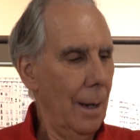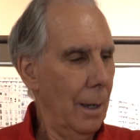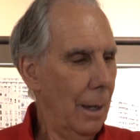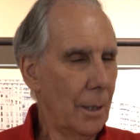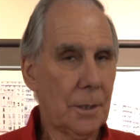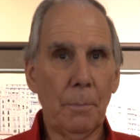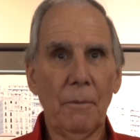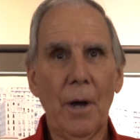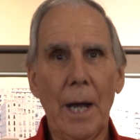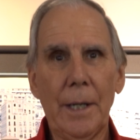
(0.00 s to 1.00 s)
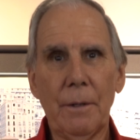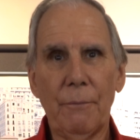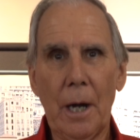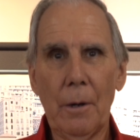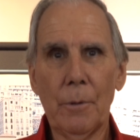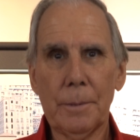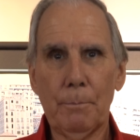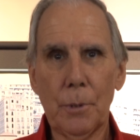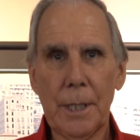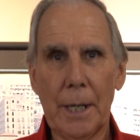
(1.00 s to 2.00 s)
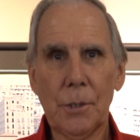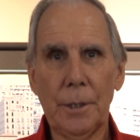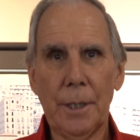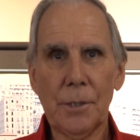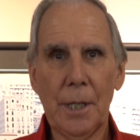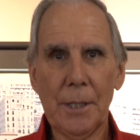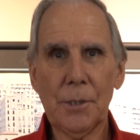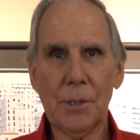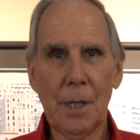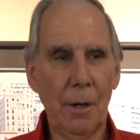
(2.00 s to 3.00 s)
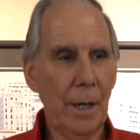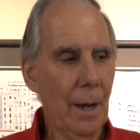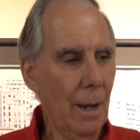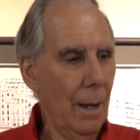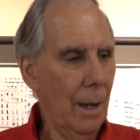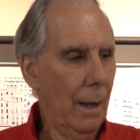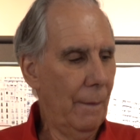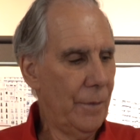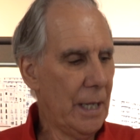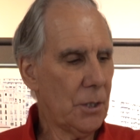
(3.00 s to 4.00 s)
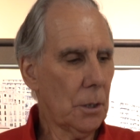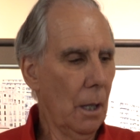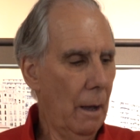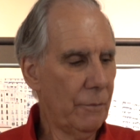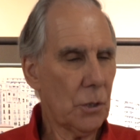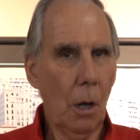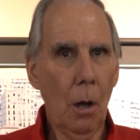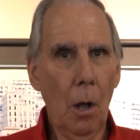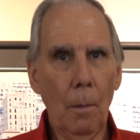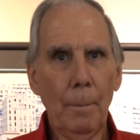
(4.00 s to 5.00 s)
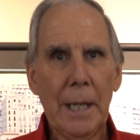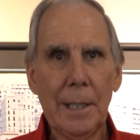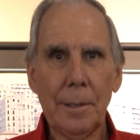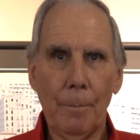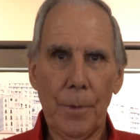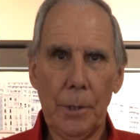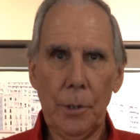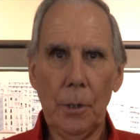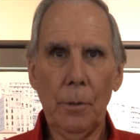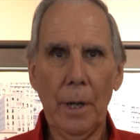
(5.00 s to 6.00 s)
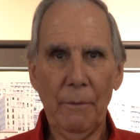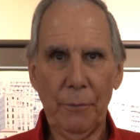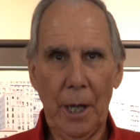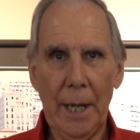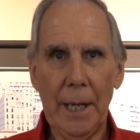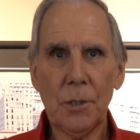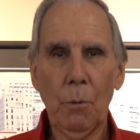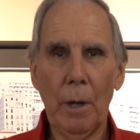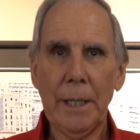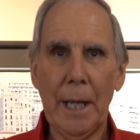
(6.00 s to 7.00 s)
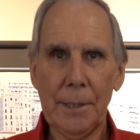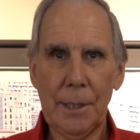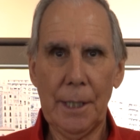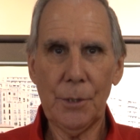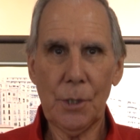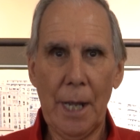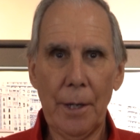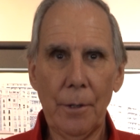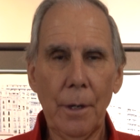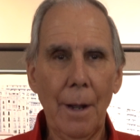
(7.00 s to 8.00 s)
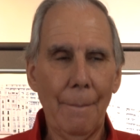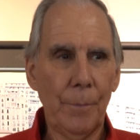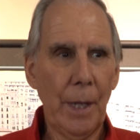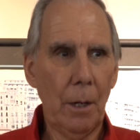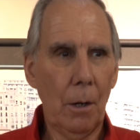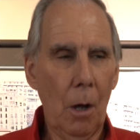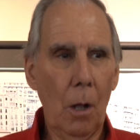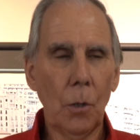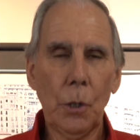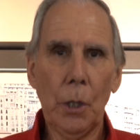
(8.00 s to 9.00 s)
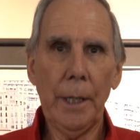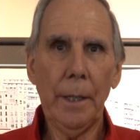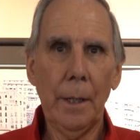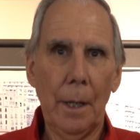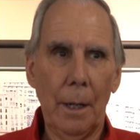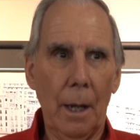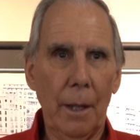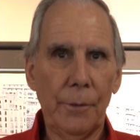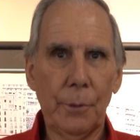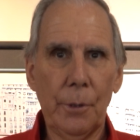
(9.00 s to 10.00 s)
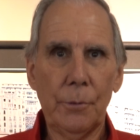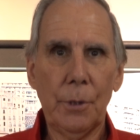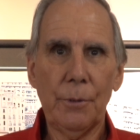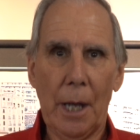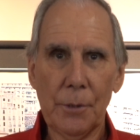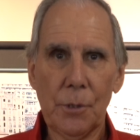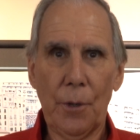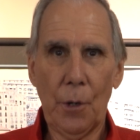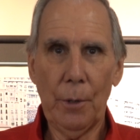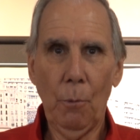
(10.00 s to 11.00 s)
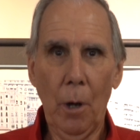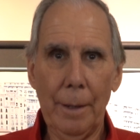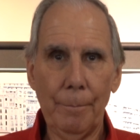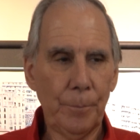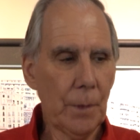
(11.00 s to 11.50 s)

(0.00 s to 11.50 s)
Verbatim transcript: Uh, to provide the firework protection that's necessary. Uh, these gloves all meet the new FIA 2018 standard. They are all good uh, through 2031.